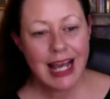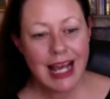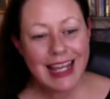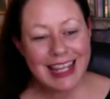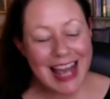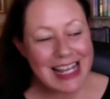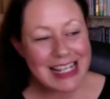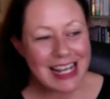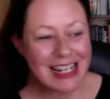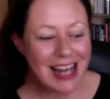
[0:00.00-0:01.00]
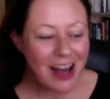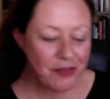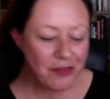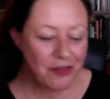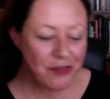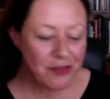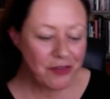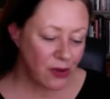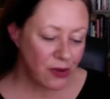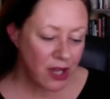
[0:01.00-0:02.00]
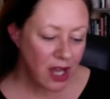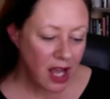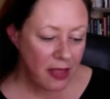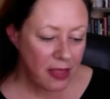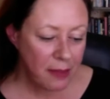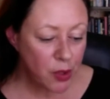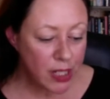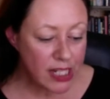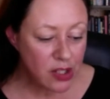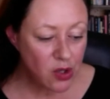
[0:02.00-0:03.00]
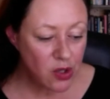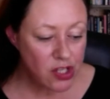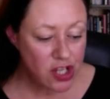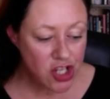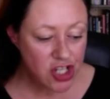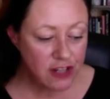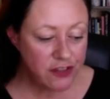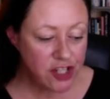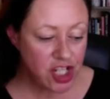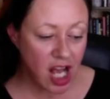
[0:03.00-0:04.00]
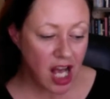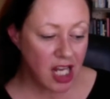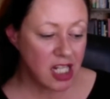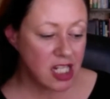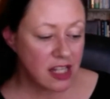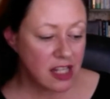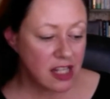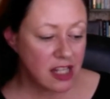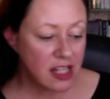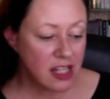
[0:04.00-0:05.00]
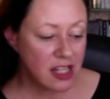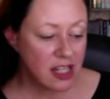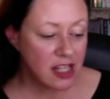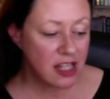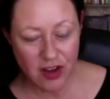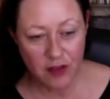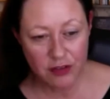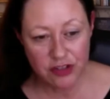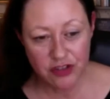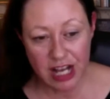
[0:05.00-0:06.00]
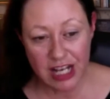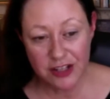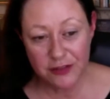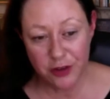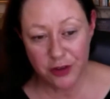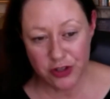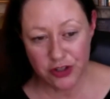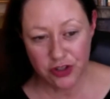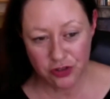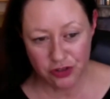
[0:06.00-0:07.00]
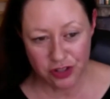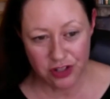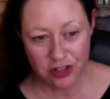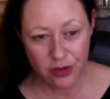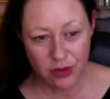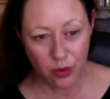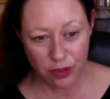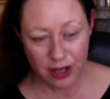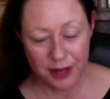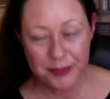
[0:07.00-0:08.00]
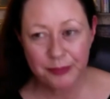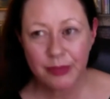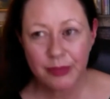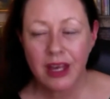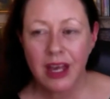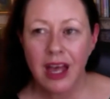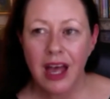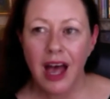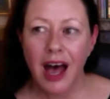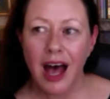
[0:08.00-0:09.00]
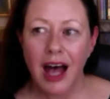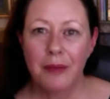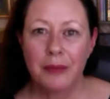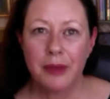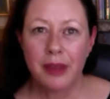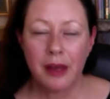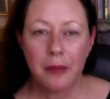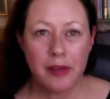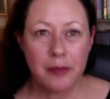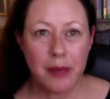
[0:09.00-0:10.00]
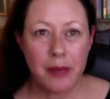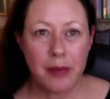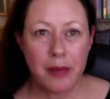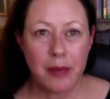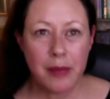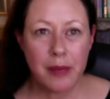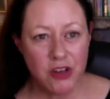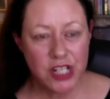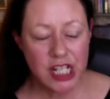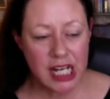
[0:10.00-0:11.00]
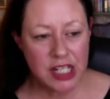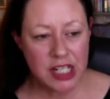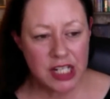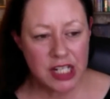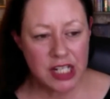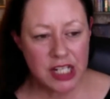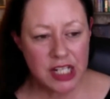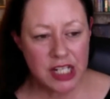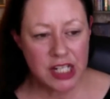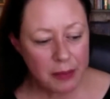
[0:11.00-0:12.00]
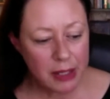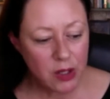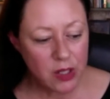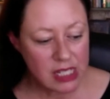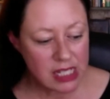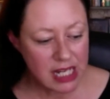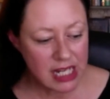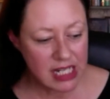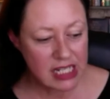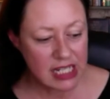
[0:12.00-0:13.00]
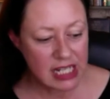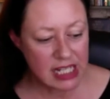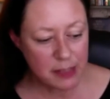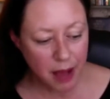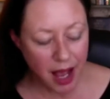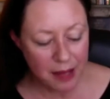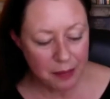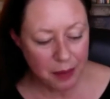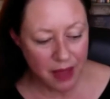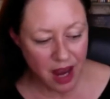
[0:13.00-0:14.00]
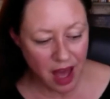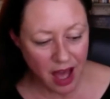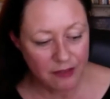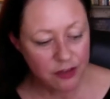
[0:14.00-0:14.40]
Yes, I'd love to. So the book is called Searching for Charlotte, the fascinating story of Australia's first children's author. My sister and I wrote it together because it's inspired by the life,